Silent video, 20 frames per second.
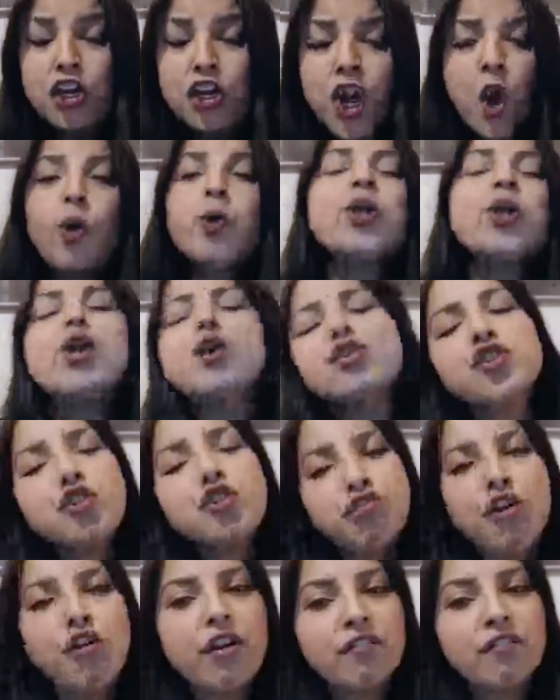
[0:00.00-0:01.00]
Don't use
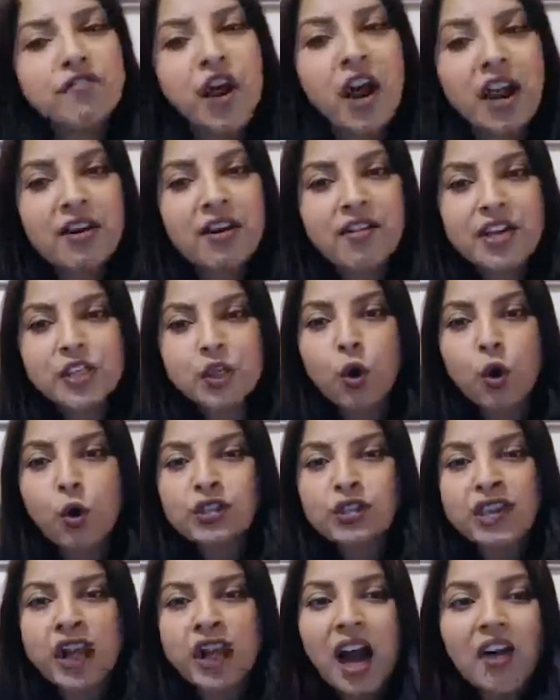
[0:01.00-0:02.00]
coronavirus
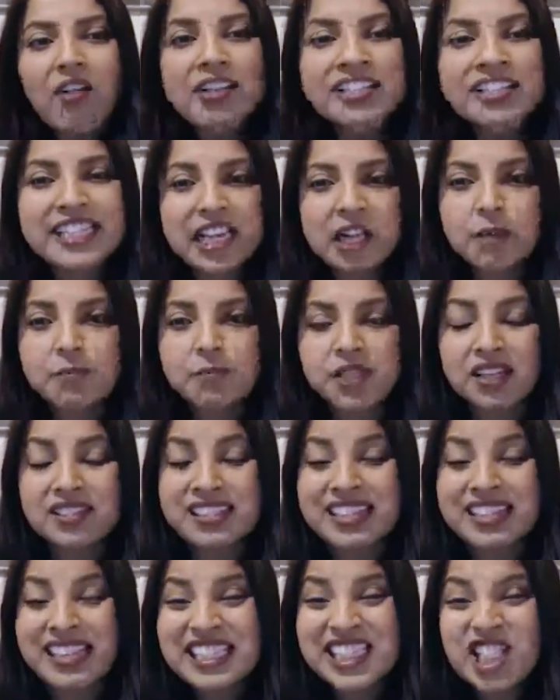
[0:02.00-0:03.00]
or the current
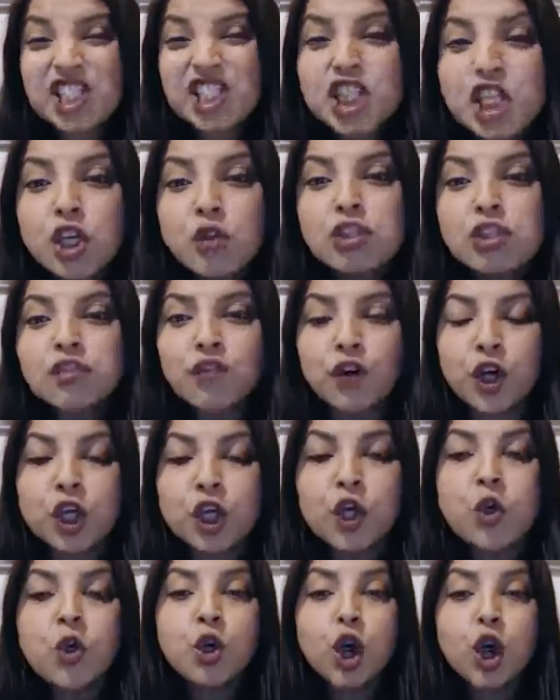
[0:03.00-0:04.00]
circumstances as an excuse for
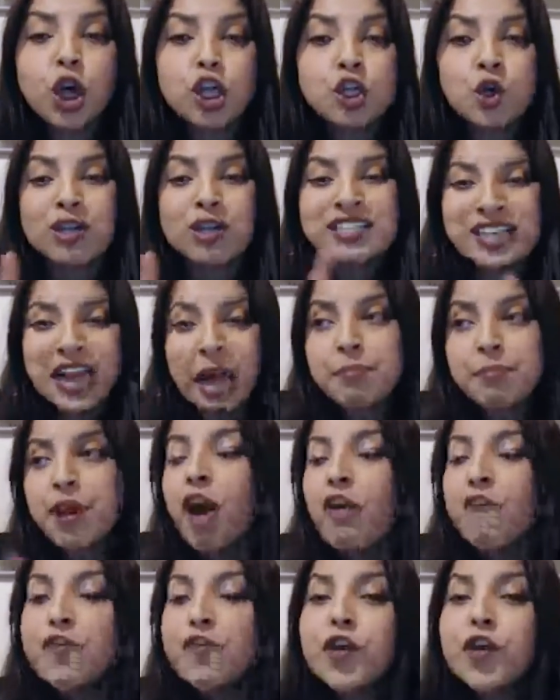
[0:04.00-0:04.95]
you not to adapt,